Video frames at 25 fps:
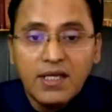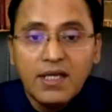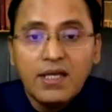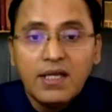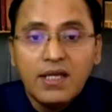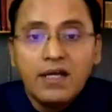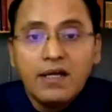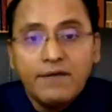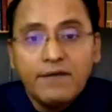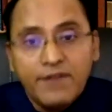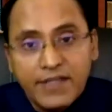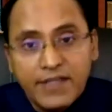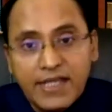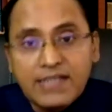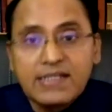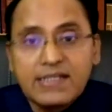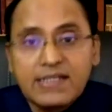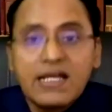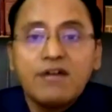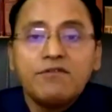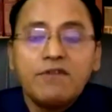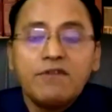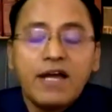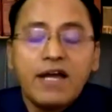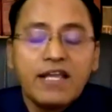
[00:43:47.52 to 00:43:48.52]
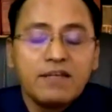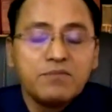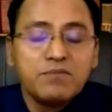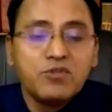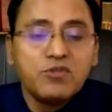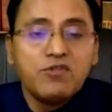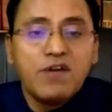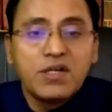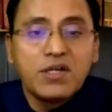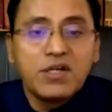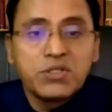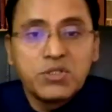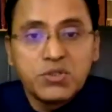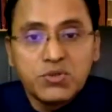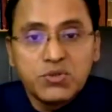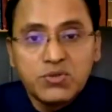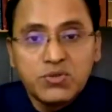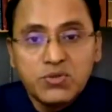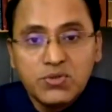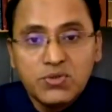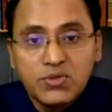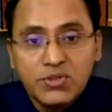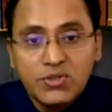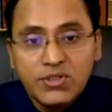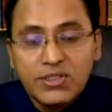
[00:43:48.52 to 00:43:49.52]
But that now I'll move on to
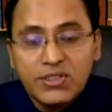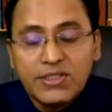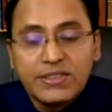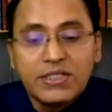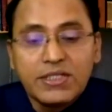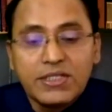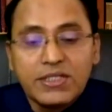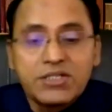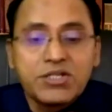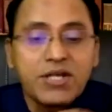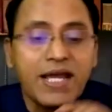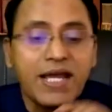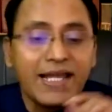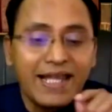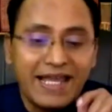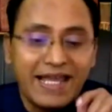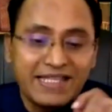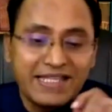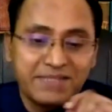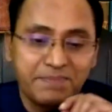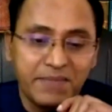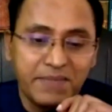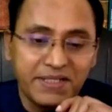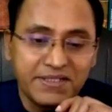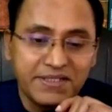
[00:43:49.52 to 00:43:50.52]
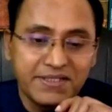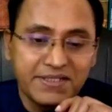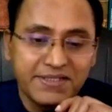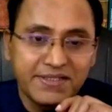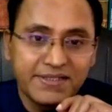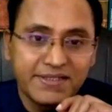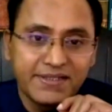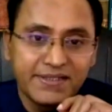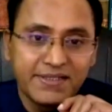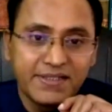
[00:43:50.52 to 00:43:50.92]
the trial aspects.